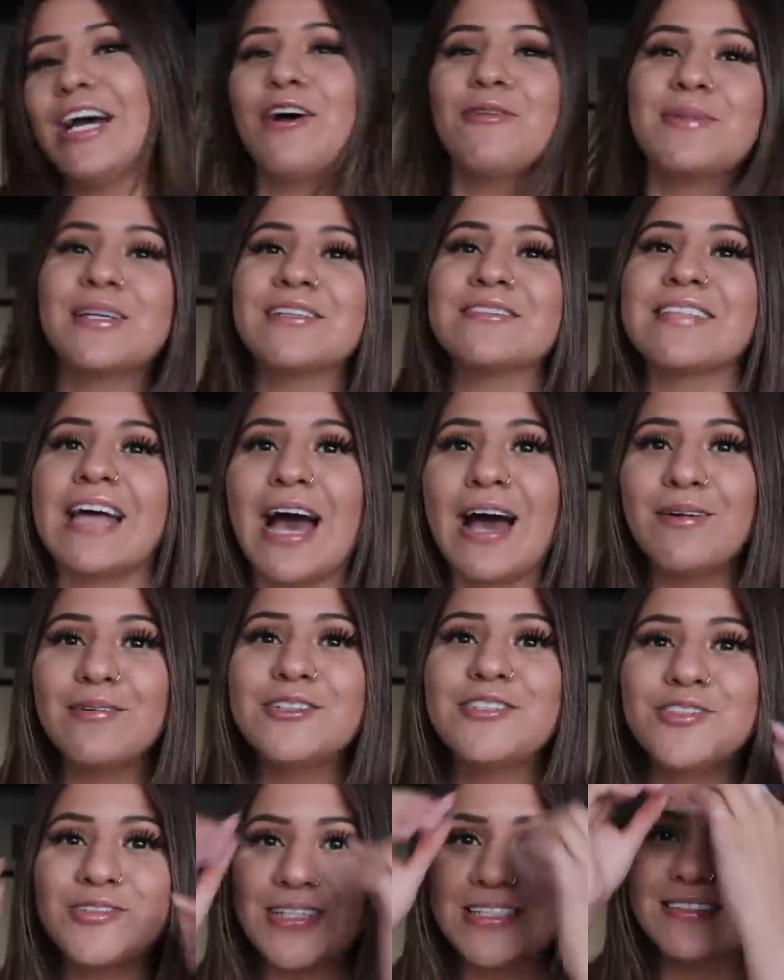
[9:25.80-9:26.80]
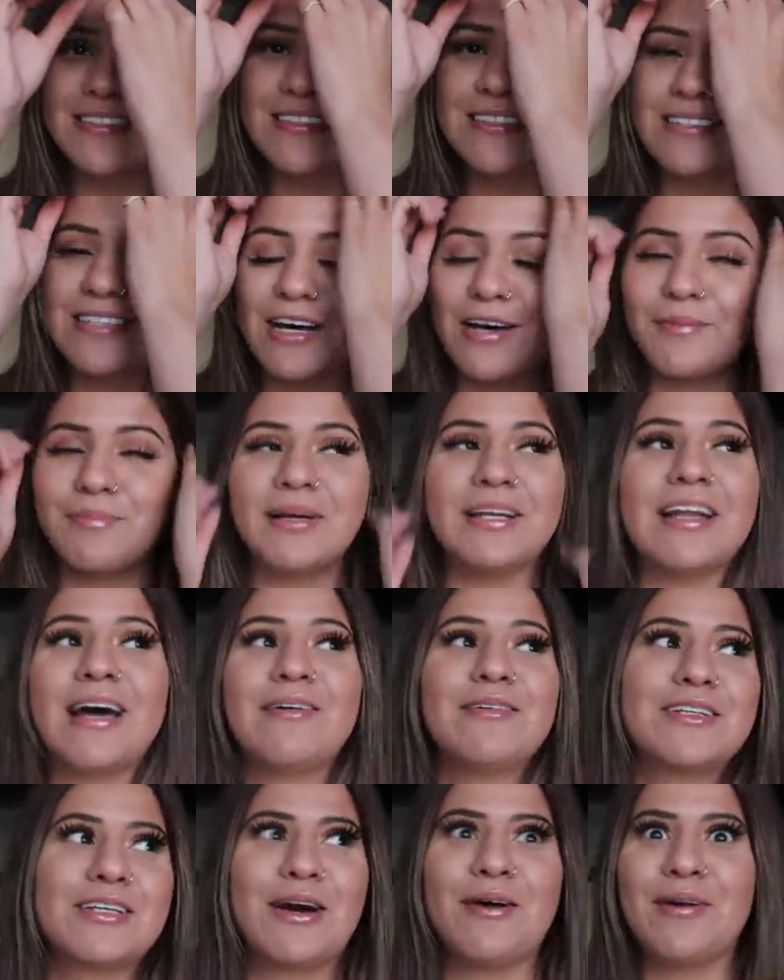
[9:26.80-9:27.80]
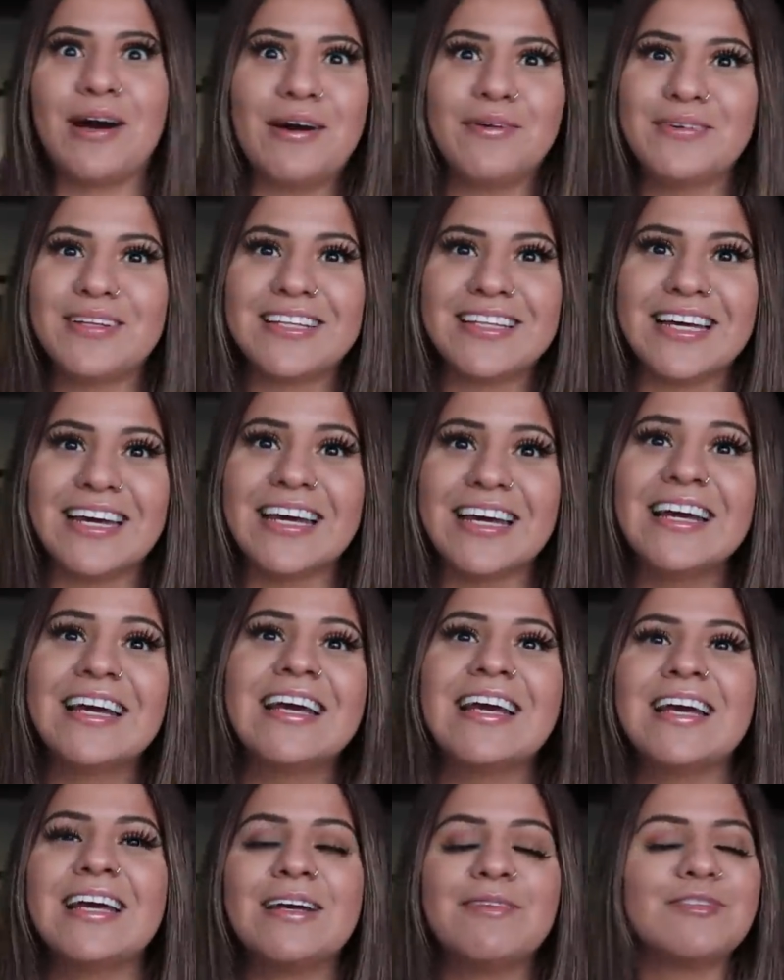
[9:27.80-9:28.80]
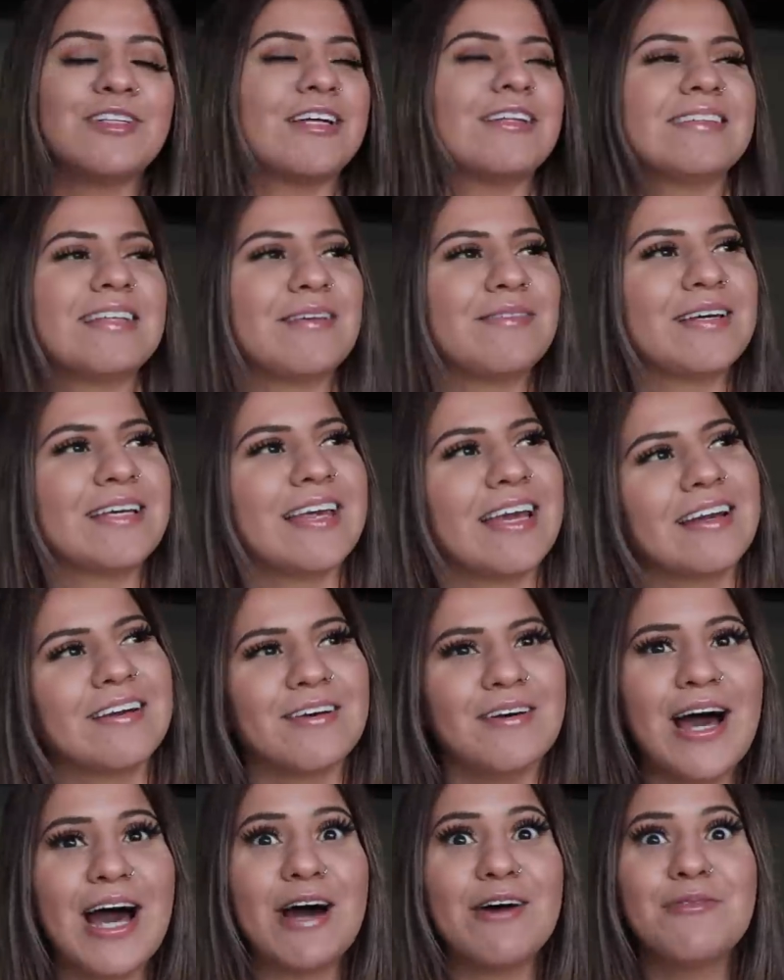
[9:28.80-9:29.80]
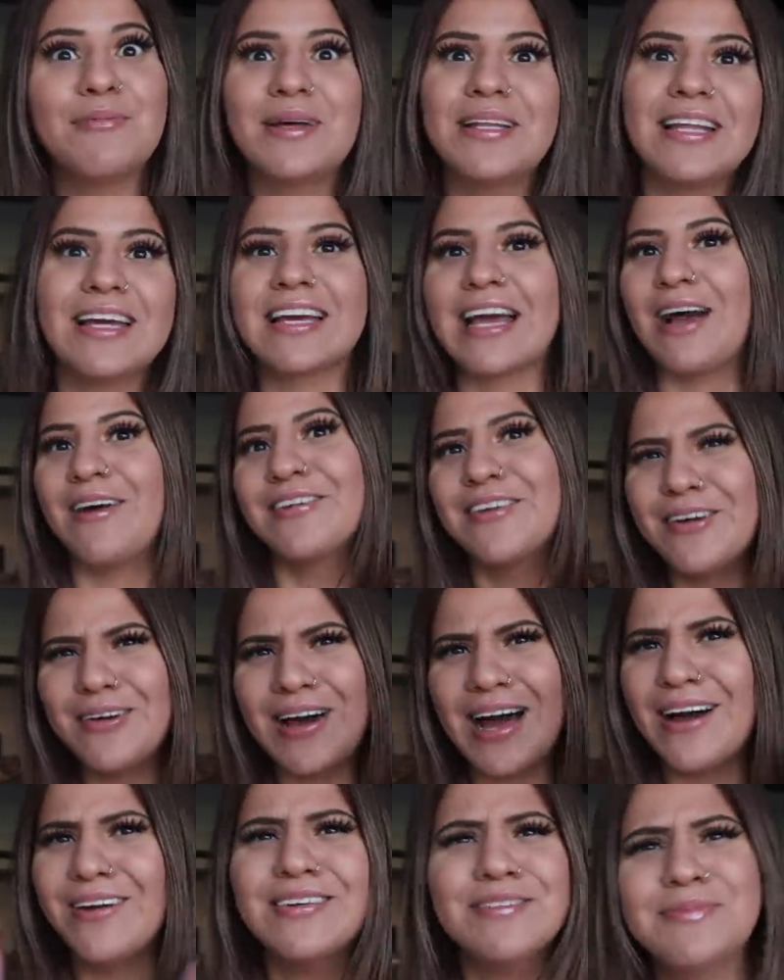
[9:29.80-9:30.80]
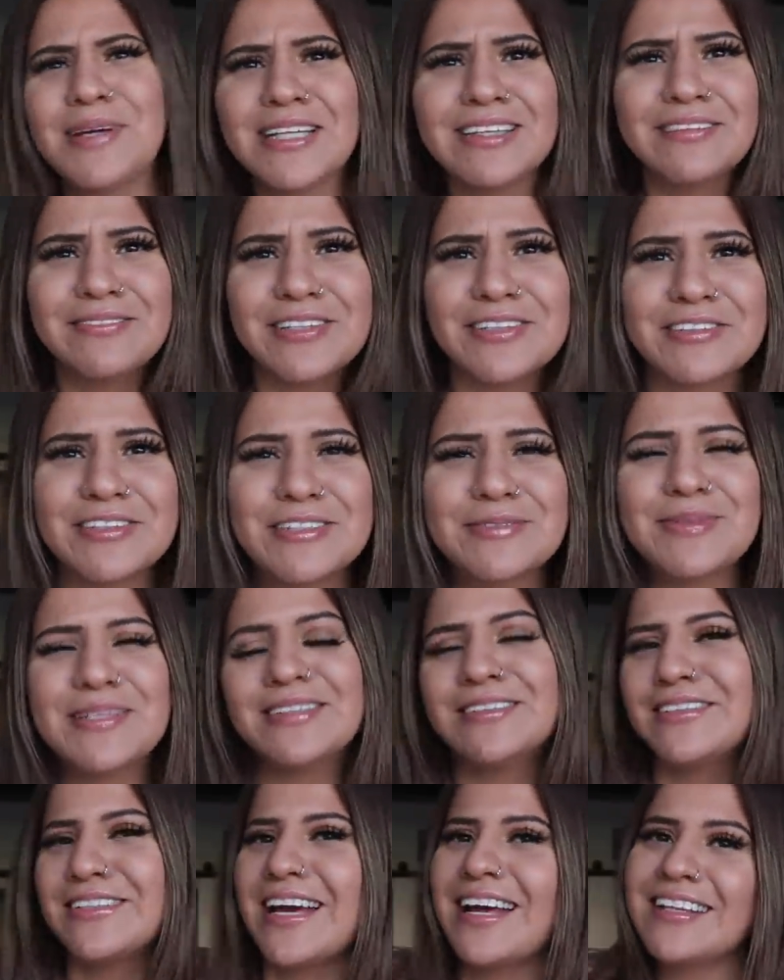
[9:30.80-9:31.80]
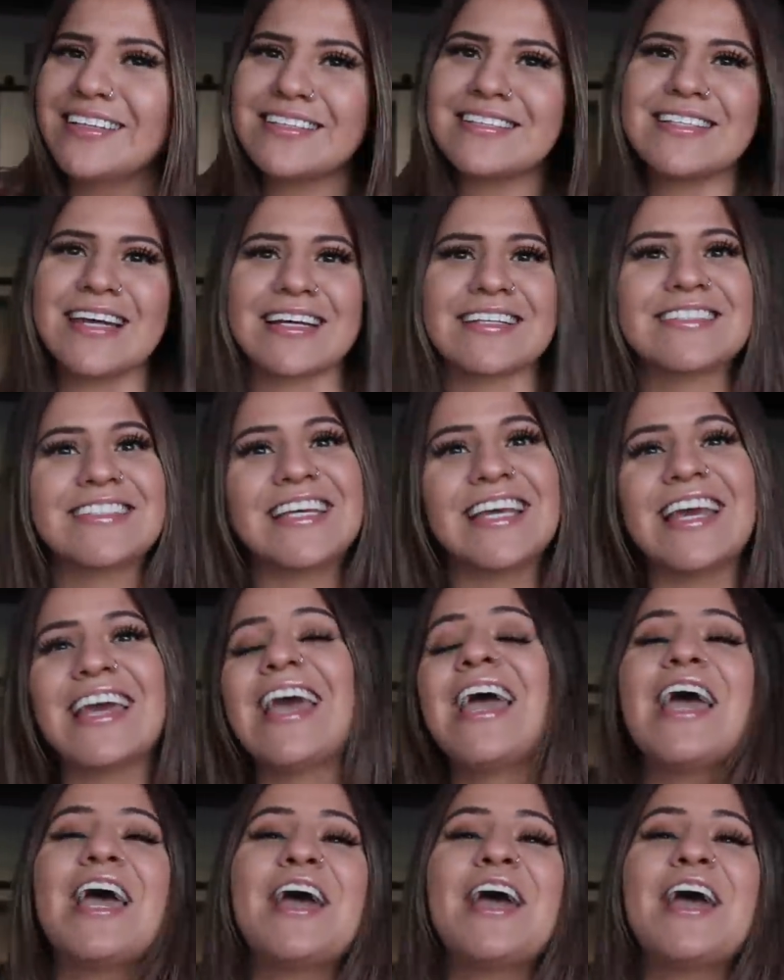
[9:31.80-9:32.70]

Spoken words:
now because I would dress this up and I would go out with it. Not that we can't go out, but like I'd go out in my living room and look hella sexy.